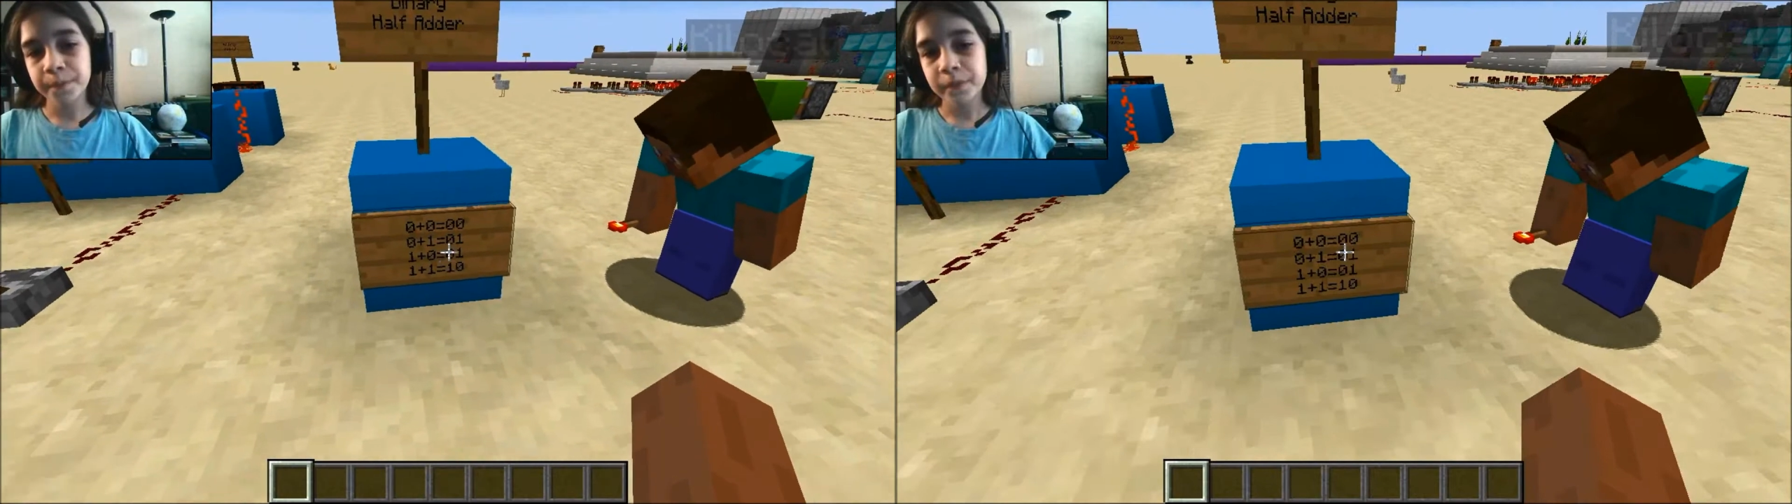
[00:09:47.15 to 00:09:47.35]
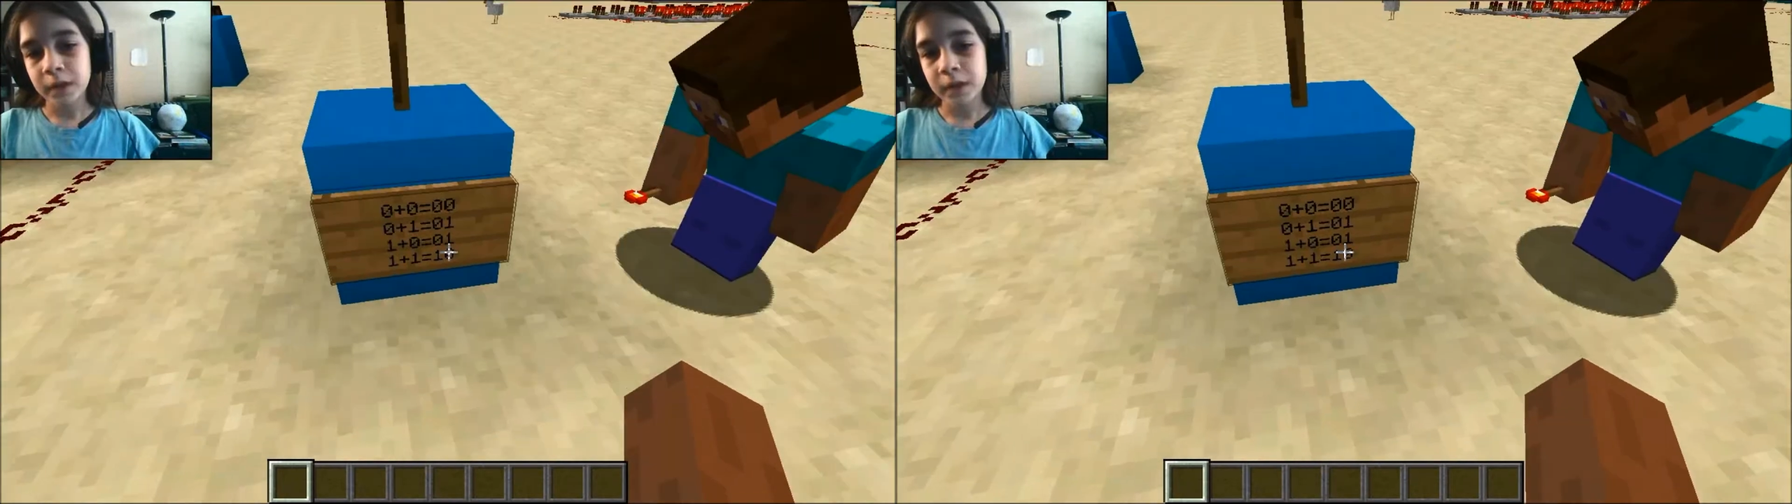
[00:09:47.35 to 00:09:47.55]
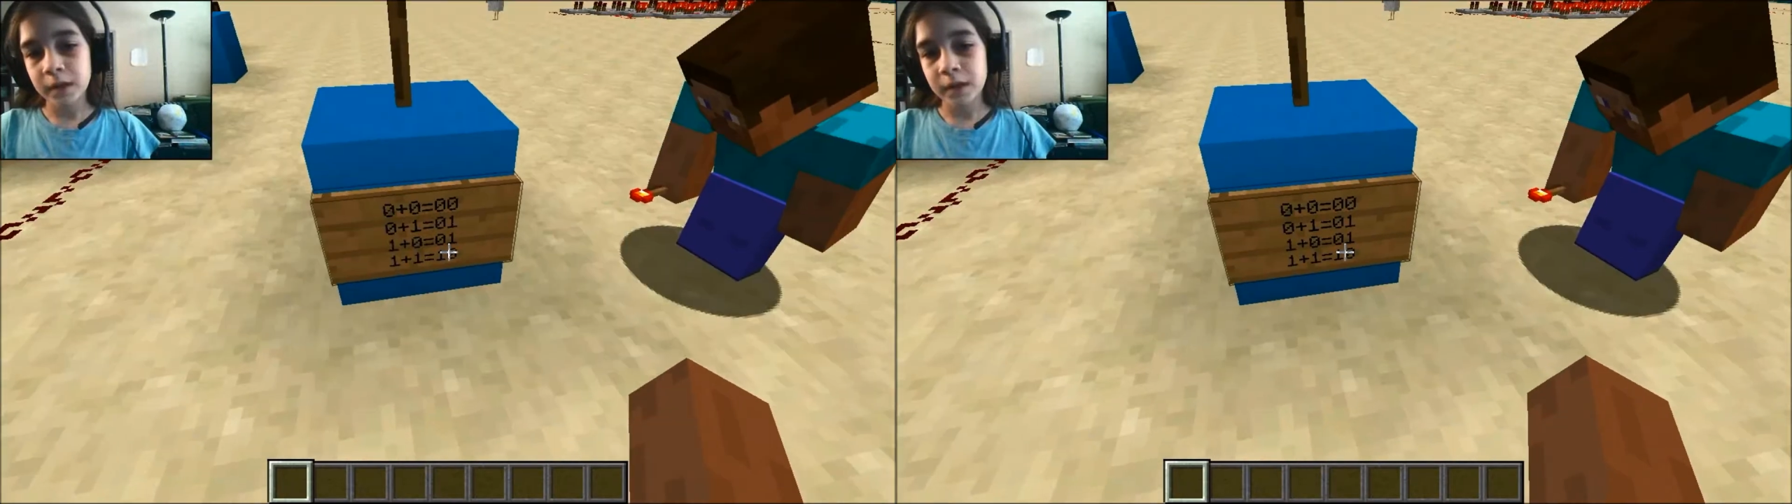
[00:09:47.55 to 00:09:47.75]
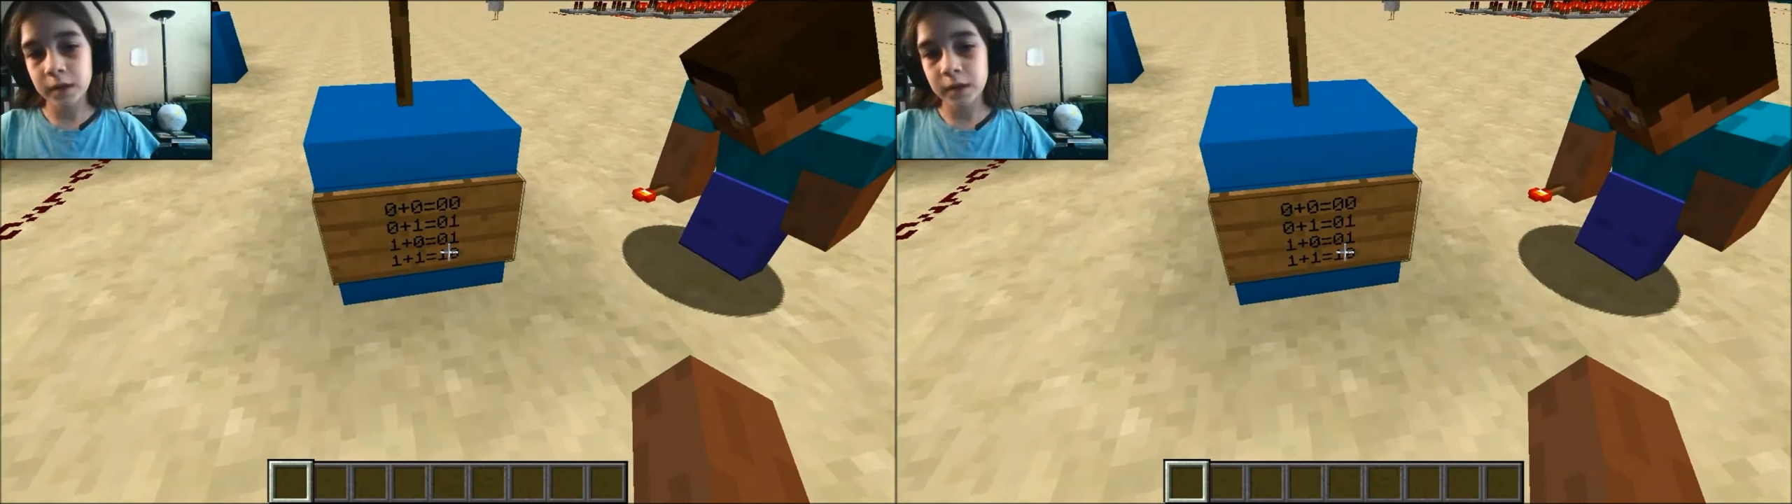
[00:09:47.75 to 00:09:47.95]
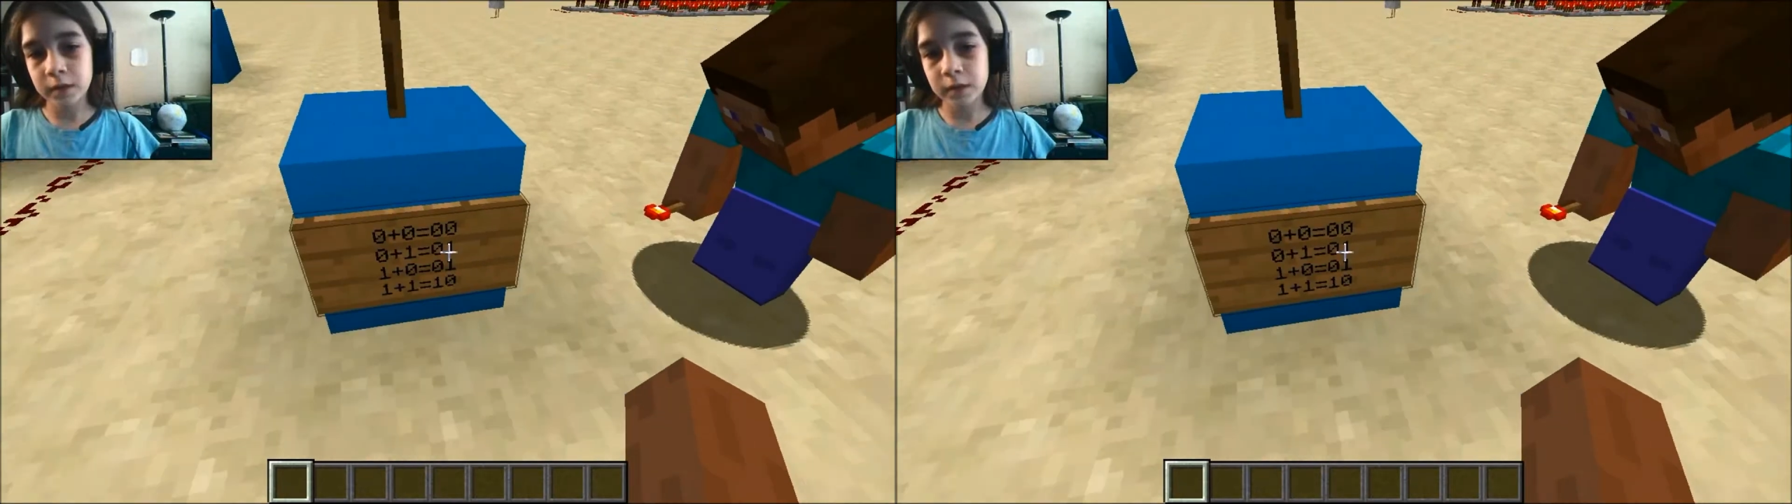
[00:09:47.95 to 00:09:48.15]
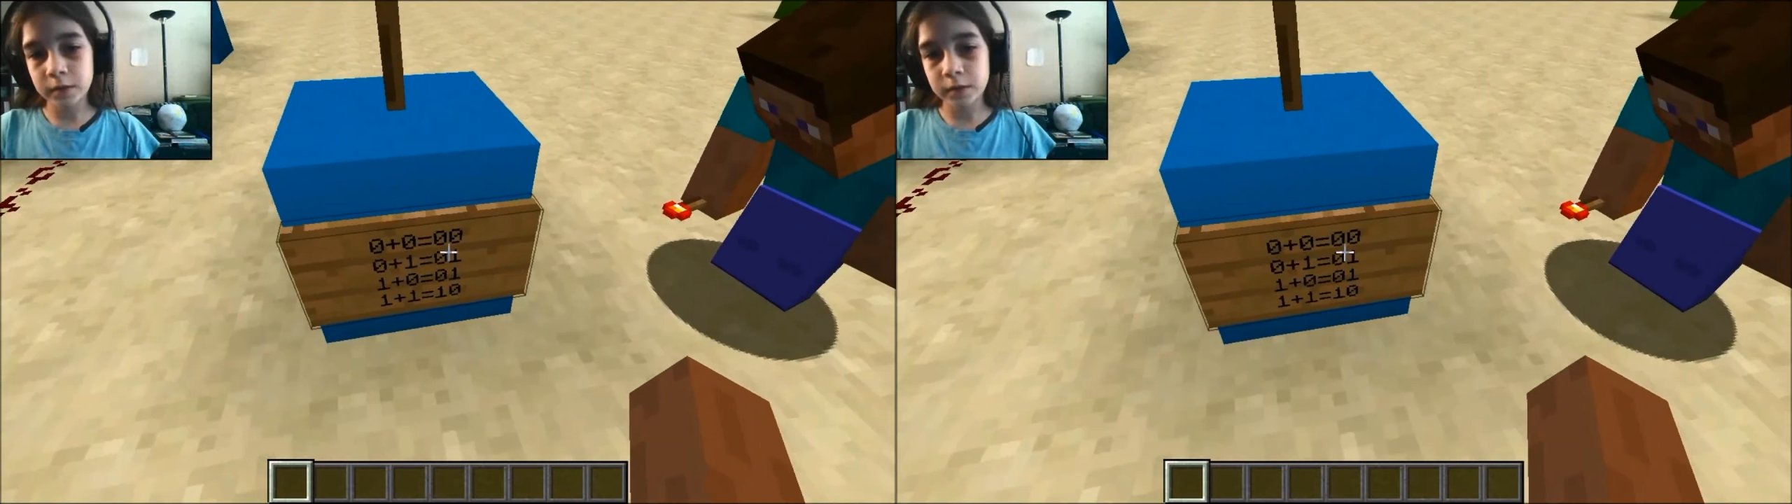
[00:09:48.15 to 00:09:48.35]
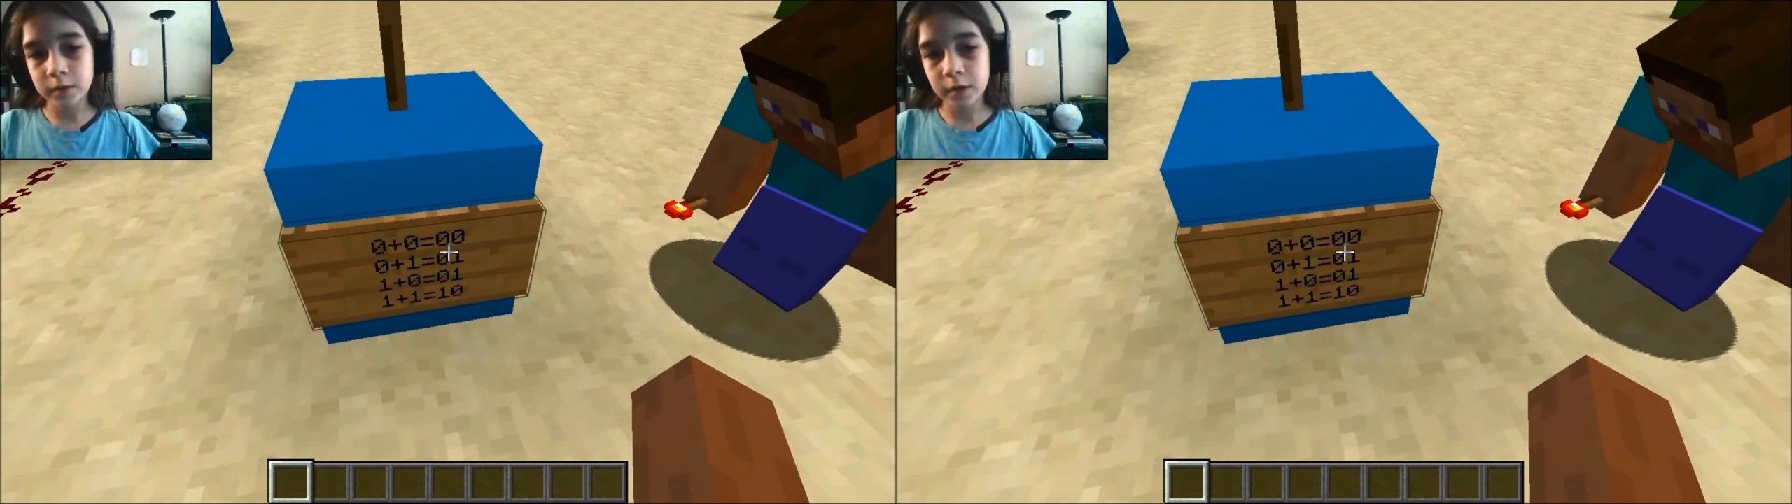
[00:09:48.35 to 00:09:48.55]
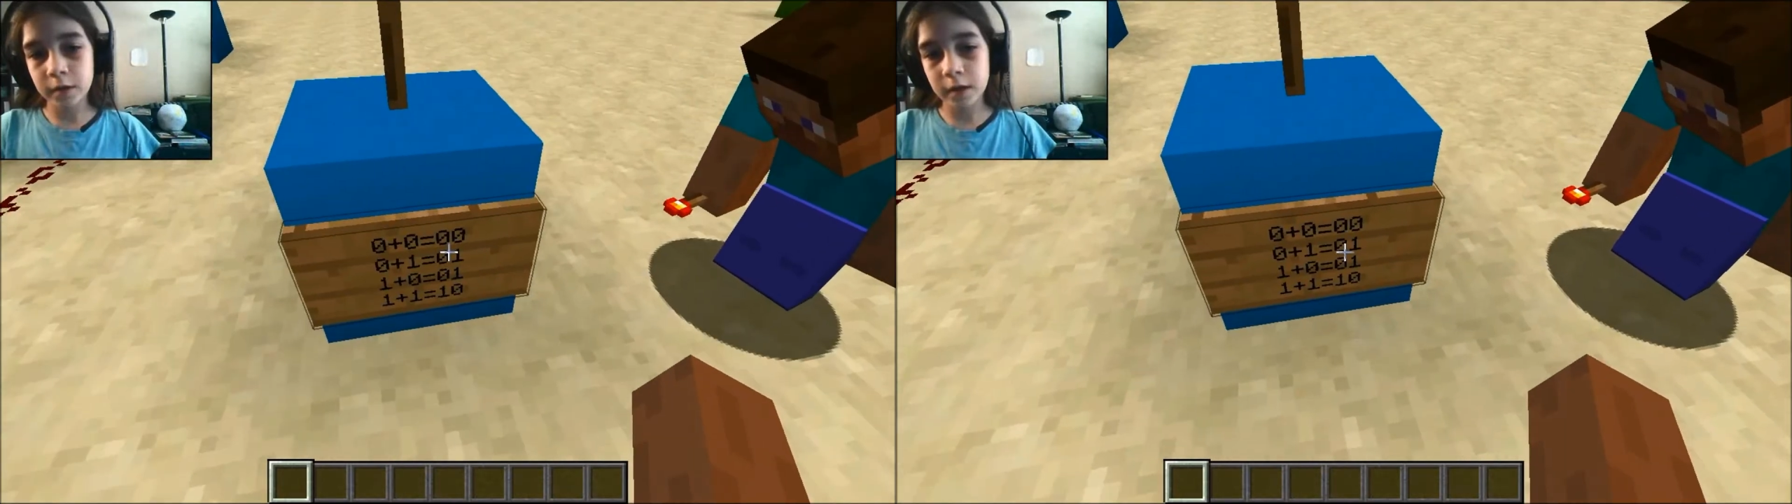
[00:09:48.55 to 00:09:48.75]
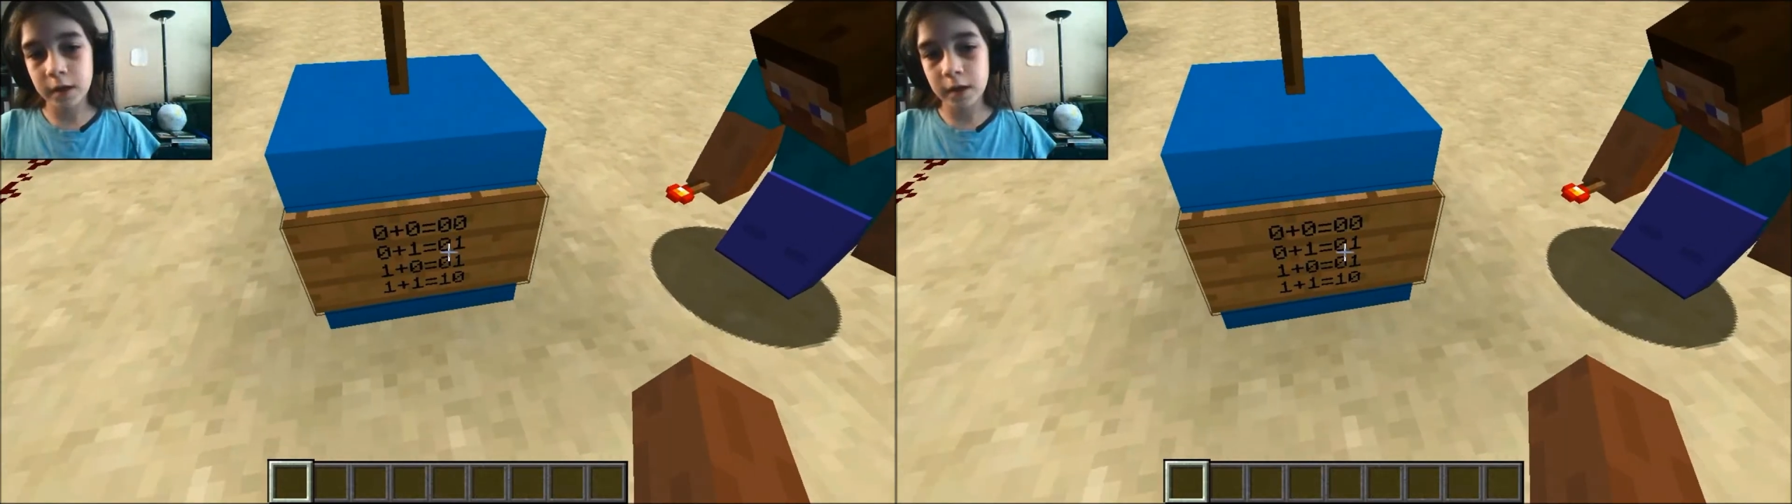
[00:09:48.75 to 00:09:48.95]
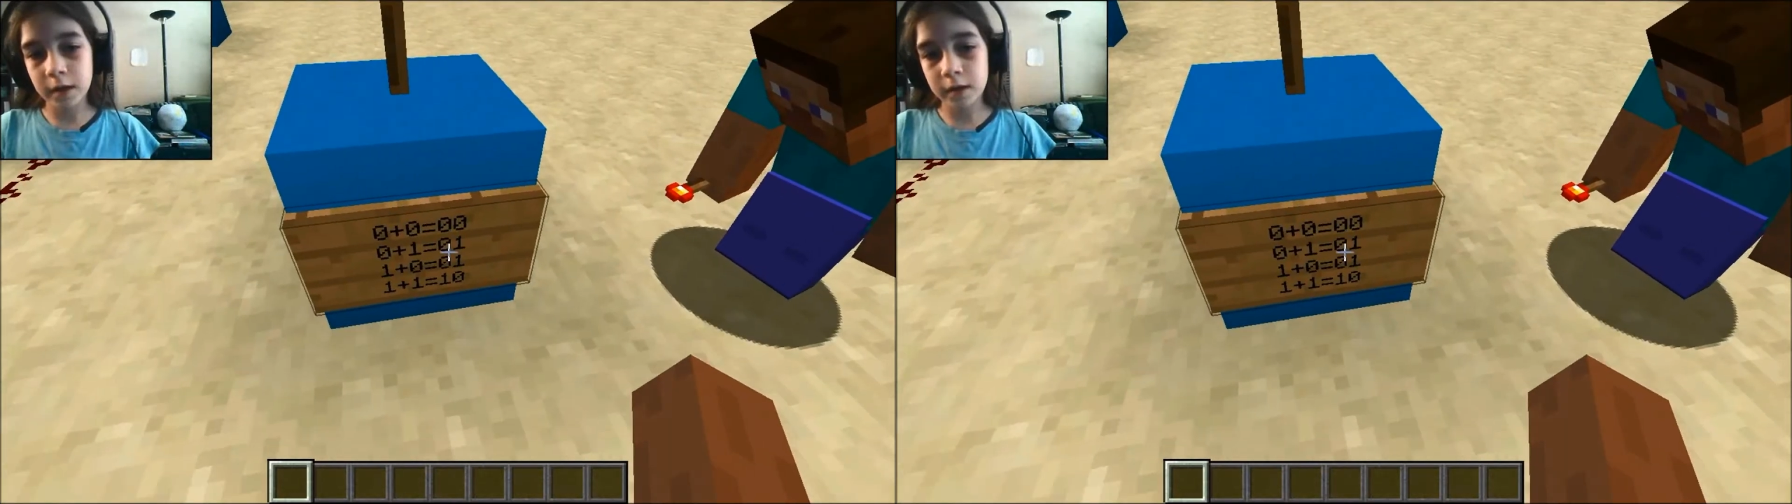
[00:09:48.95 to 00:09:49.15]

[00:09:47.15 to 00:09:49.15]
it is a